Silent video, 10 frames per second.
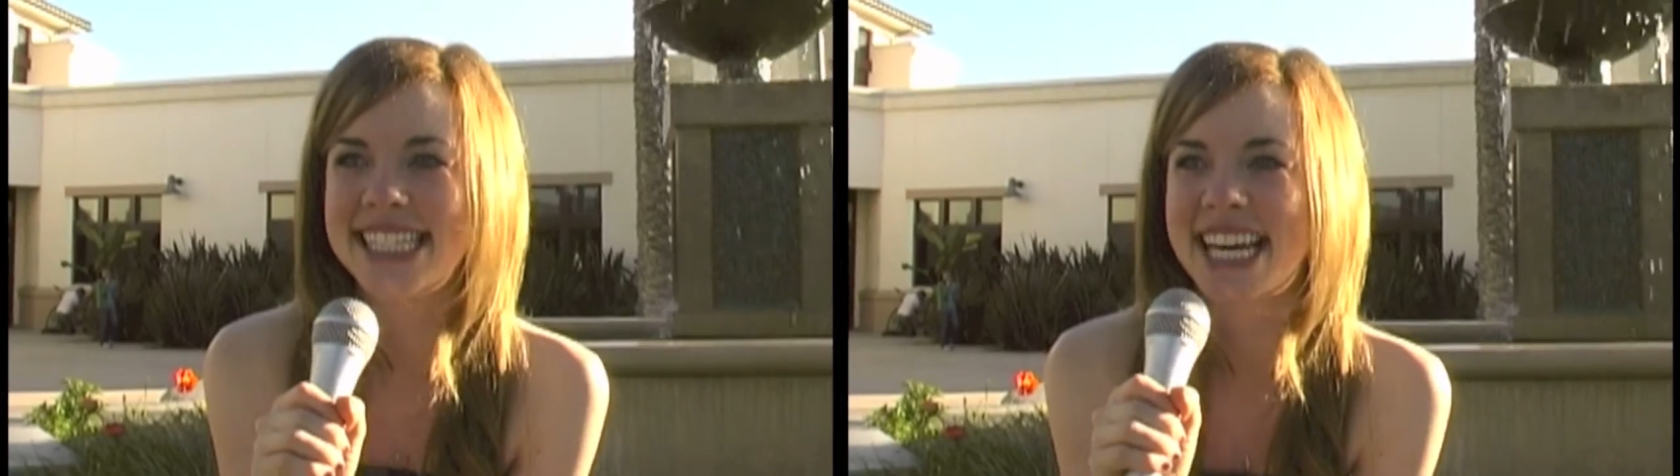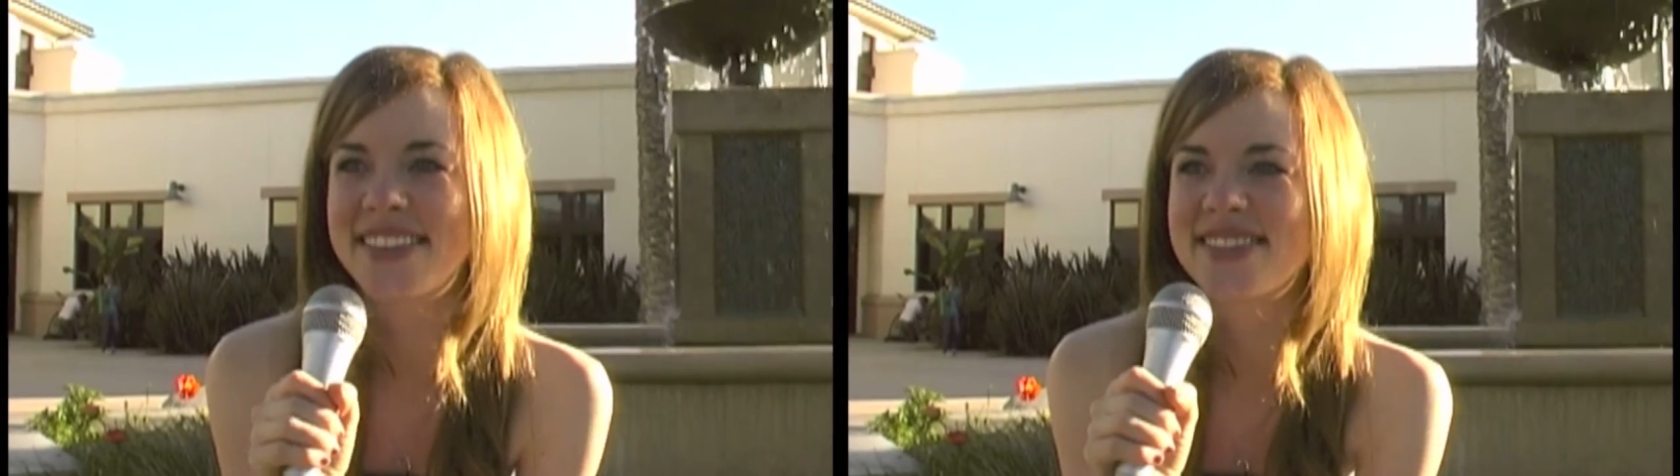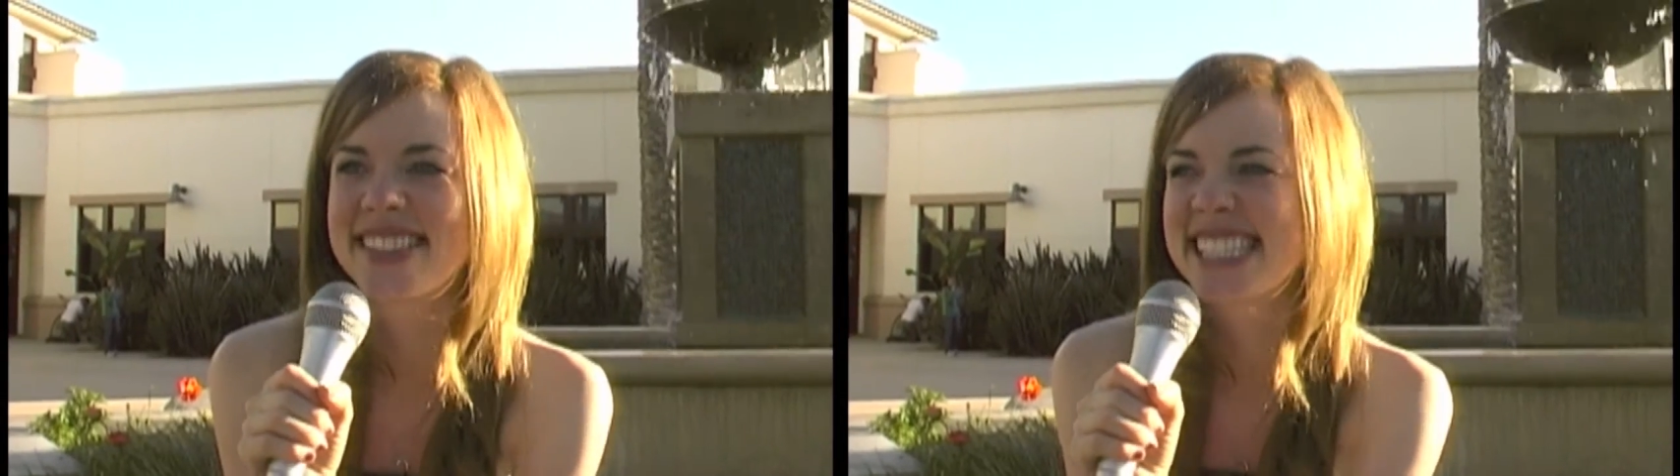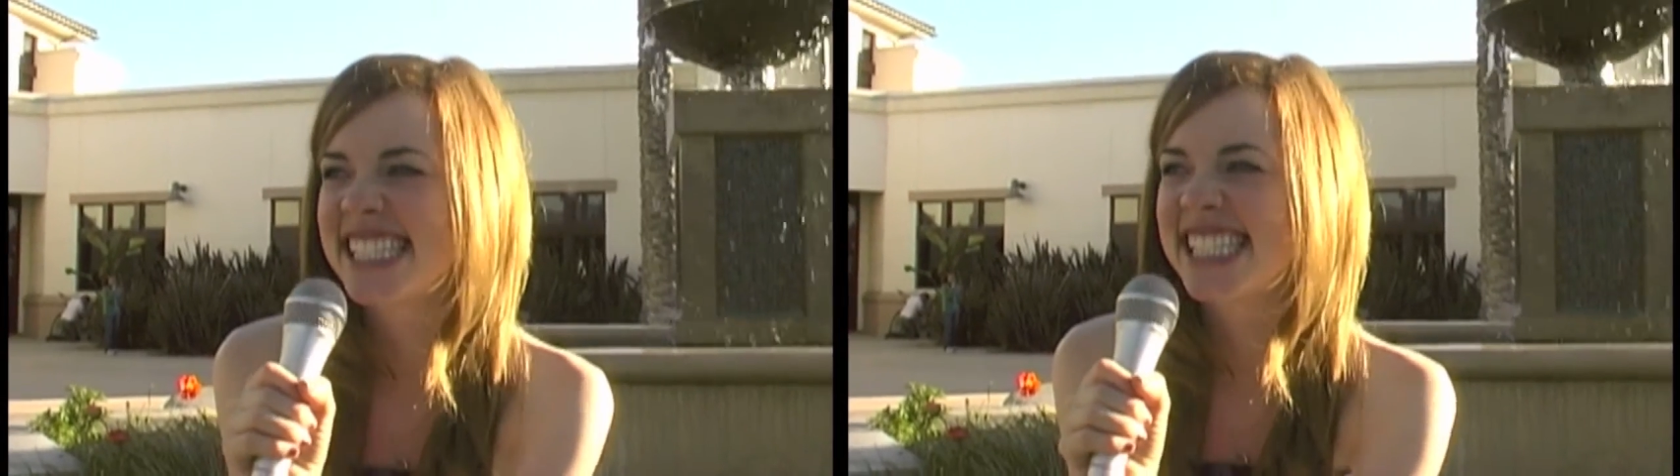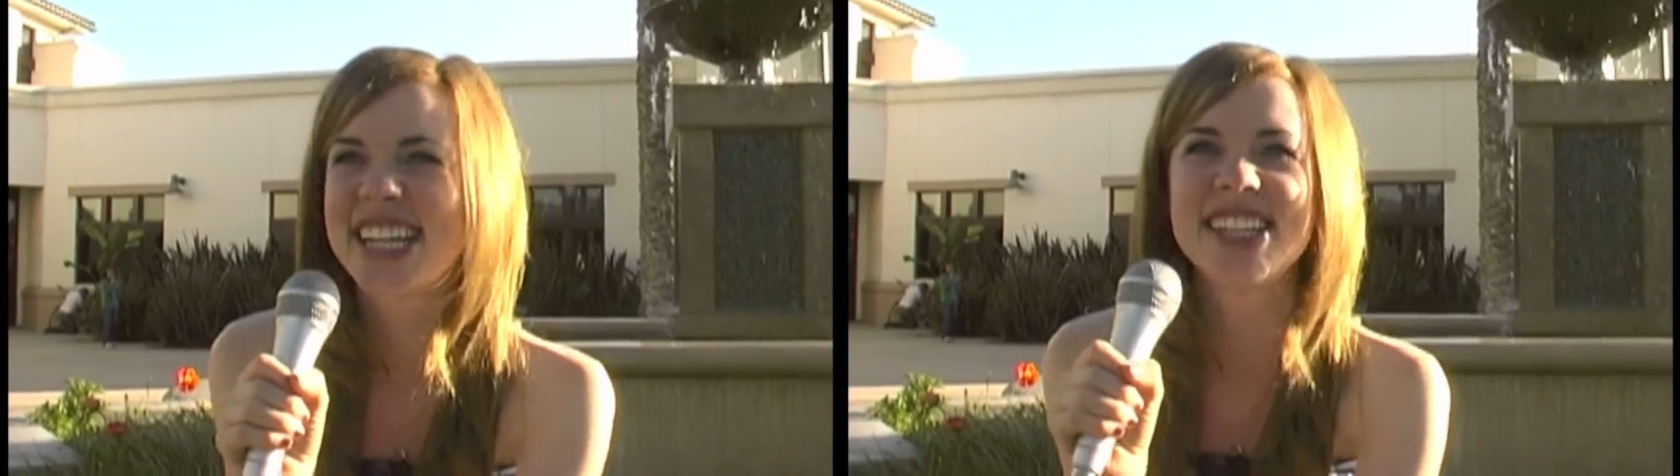Kind of
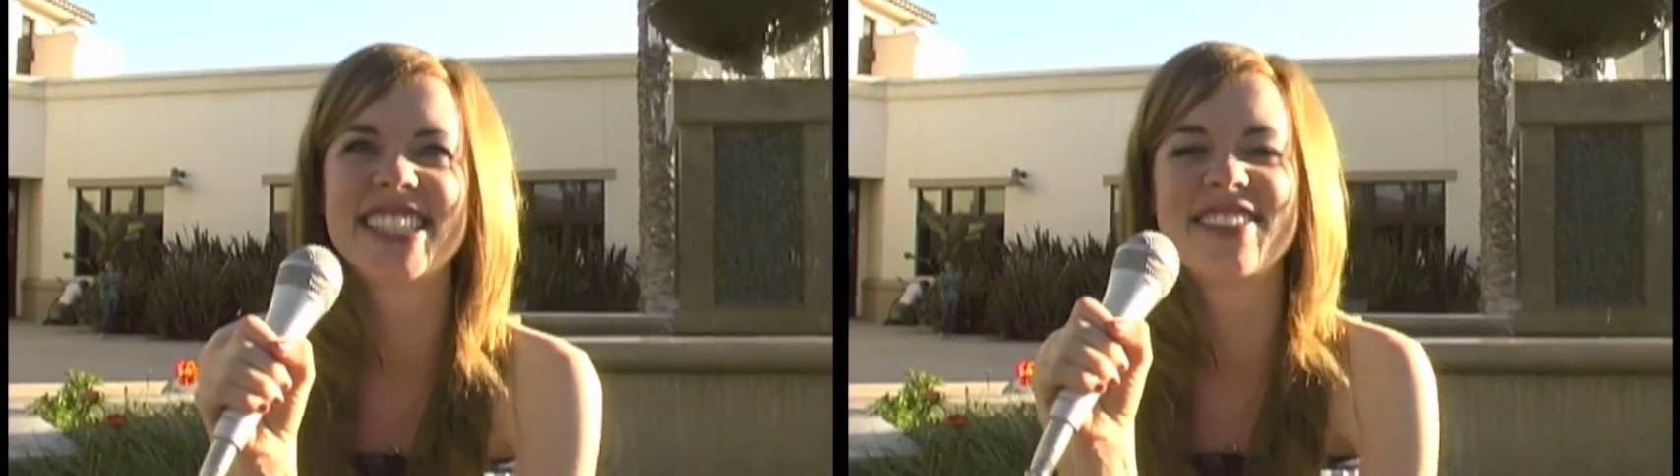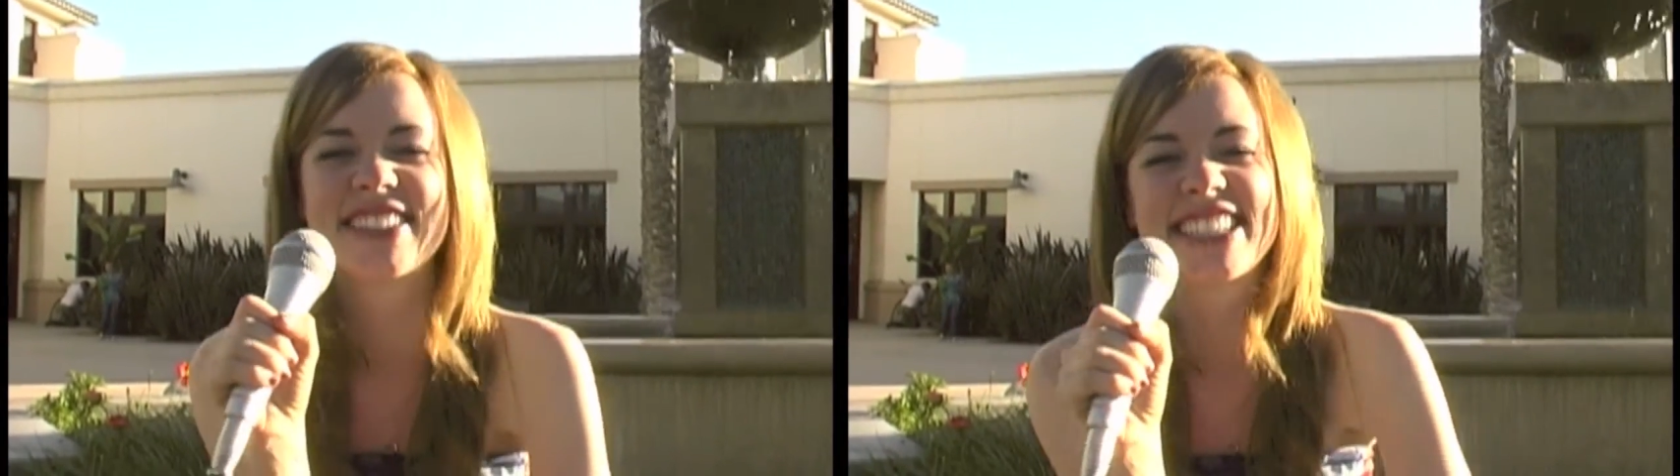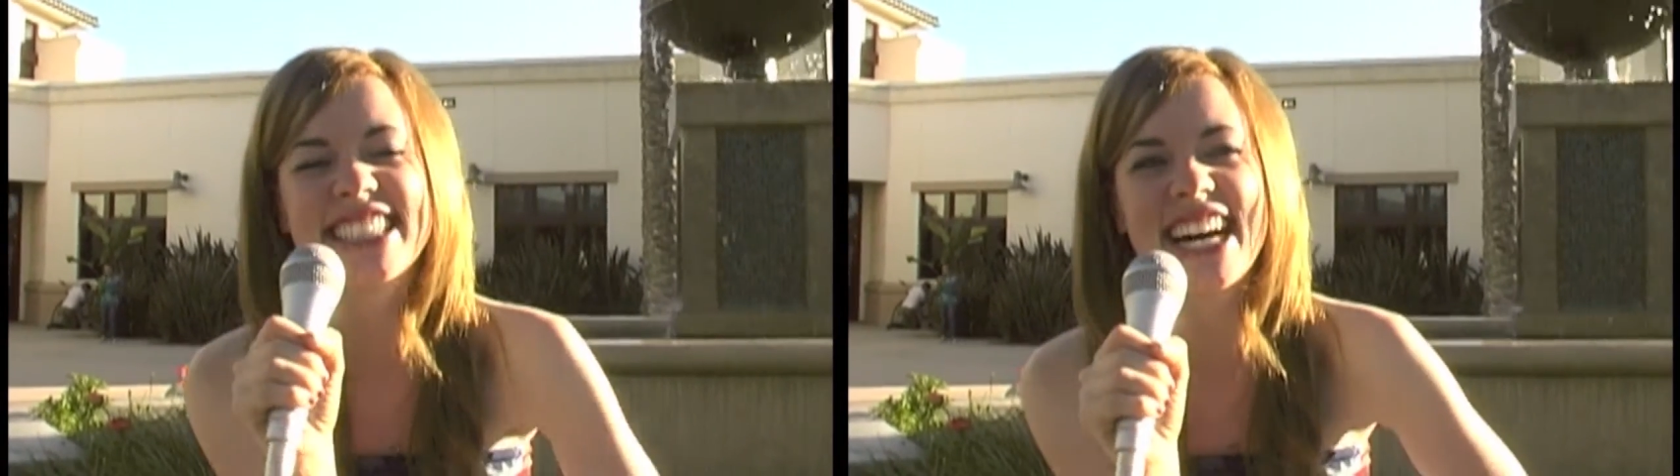stereotypical.